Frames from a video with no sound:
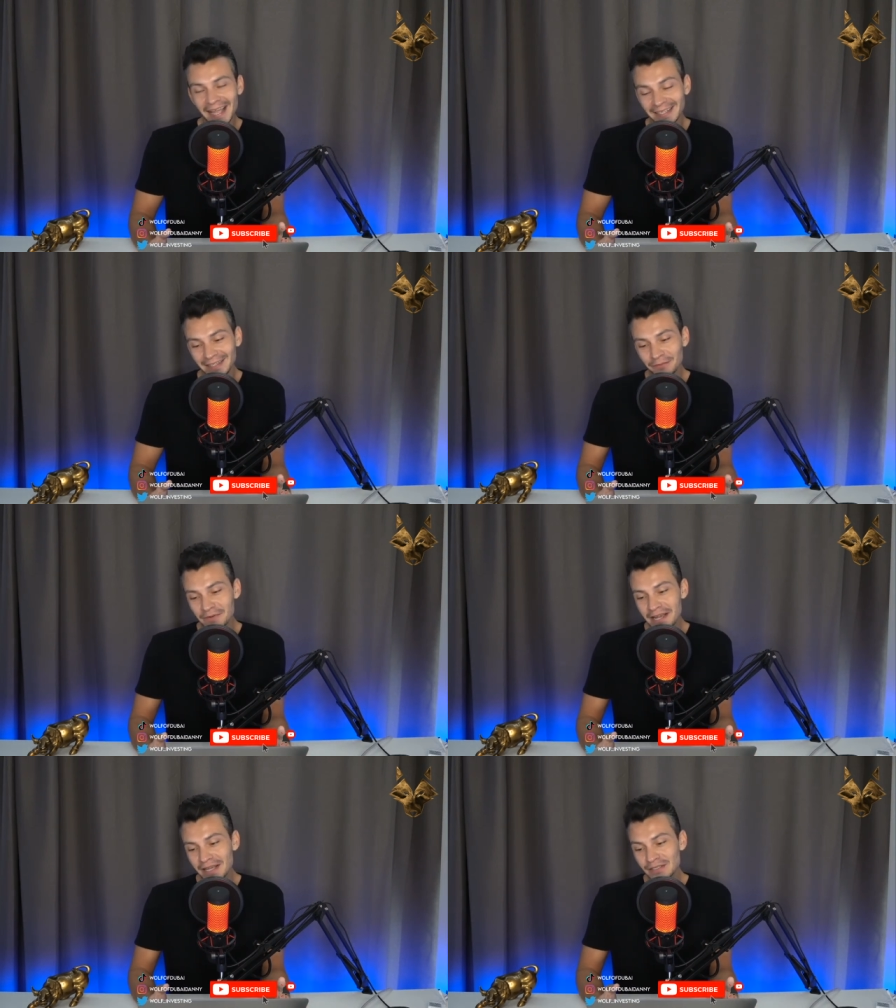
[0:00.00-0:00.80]
And
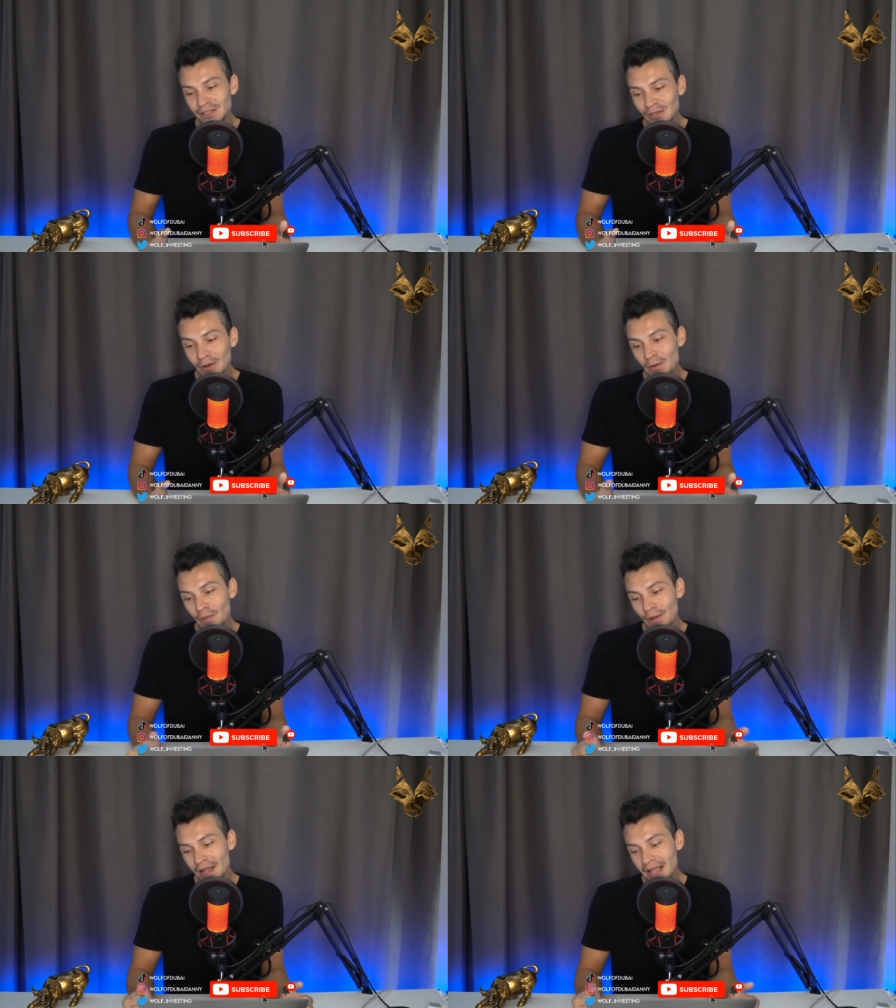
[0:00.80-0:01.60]
we are
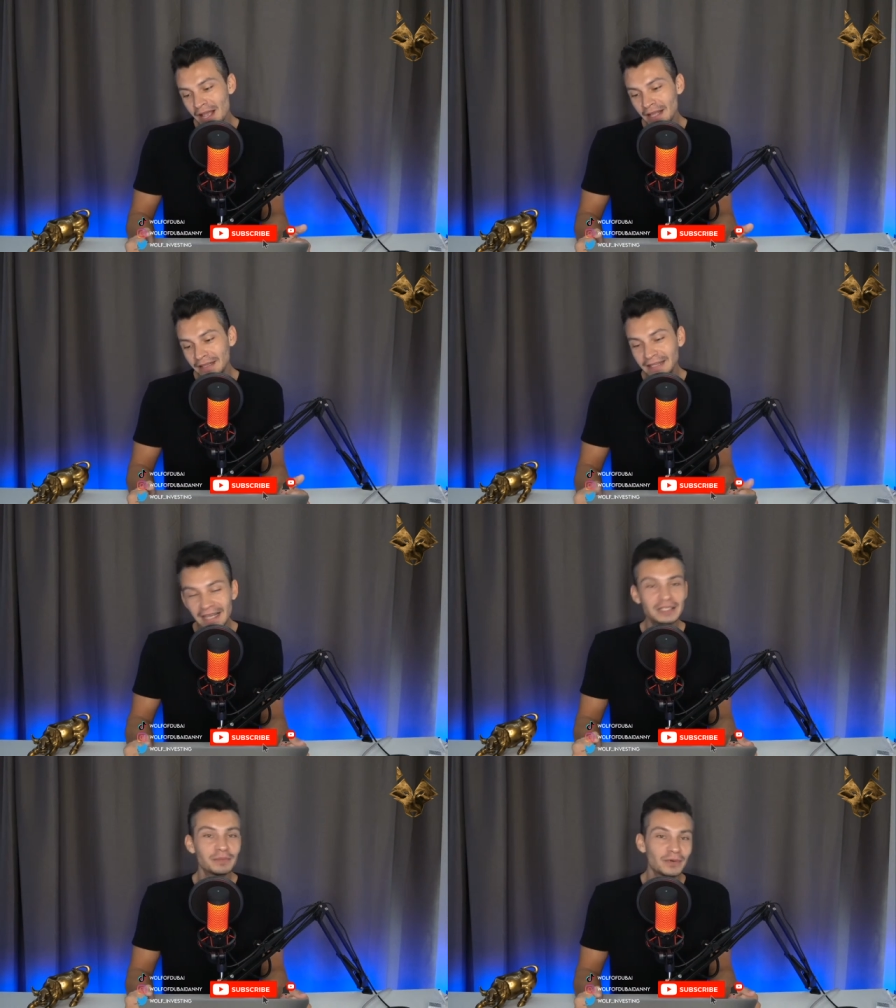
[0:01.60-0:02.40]
so
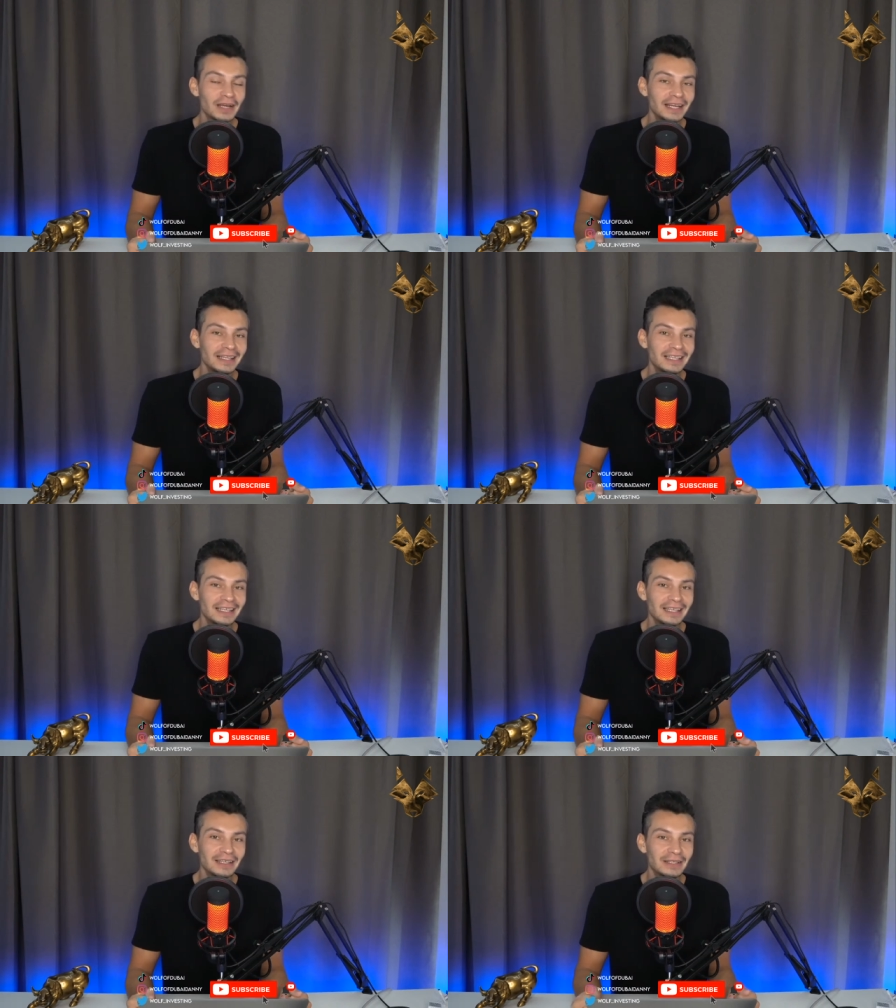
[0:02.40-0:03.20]
desperate